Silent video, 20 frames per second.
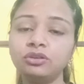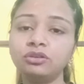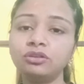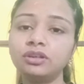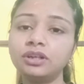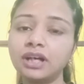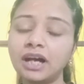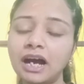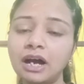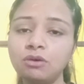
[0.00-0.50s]

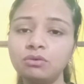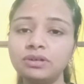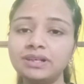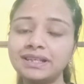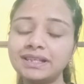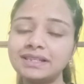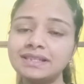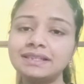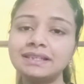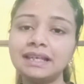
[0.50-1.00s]
your count
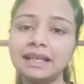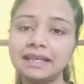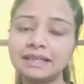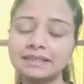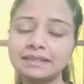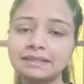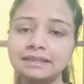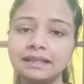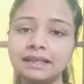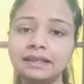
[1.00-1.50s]
is
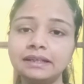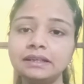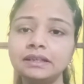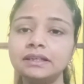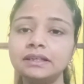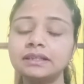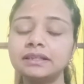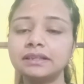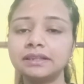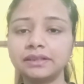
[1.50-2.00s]
less
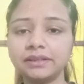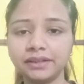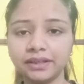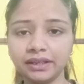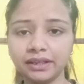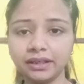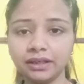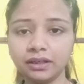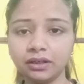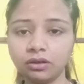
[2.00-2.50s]
than
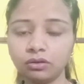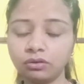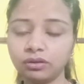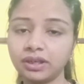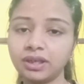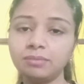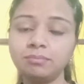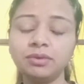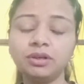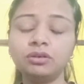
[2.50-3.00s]
3,
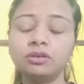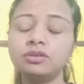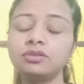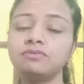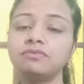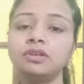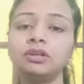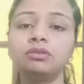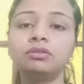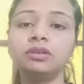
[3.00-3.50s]
okay? Because
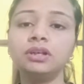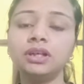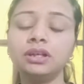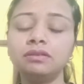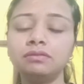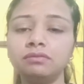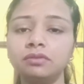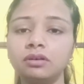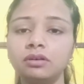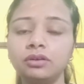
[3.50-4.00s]
we only
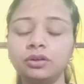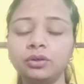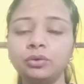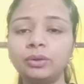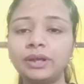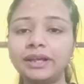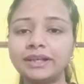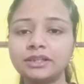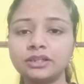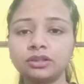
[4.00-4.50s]
want
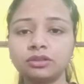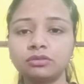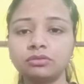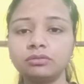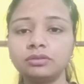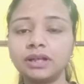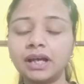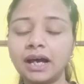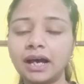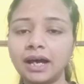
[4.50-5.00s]
to
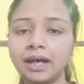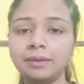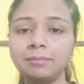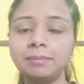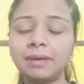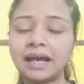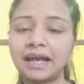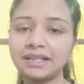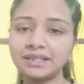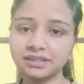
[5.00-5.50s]
execute our
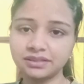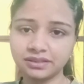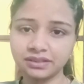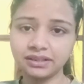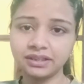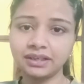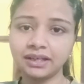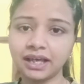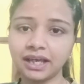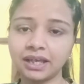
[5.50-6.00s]
batch
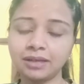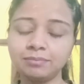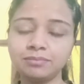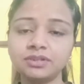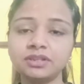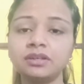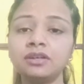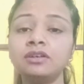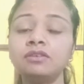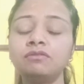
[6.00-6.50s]
3
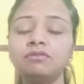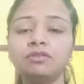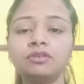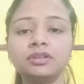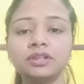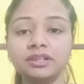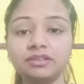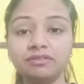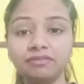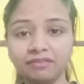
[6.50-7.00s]
times
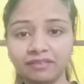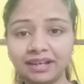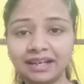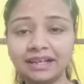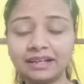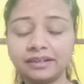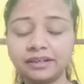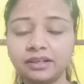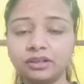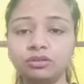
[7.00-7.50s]
for the
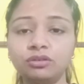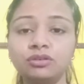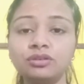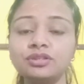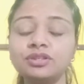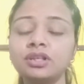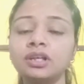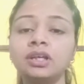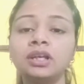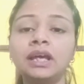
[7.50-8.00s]
failed
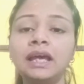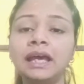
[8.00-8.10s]
records,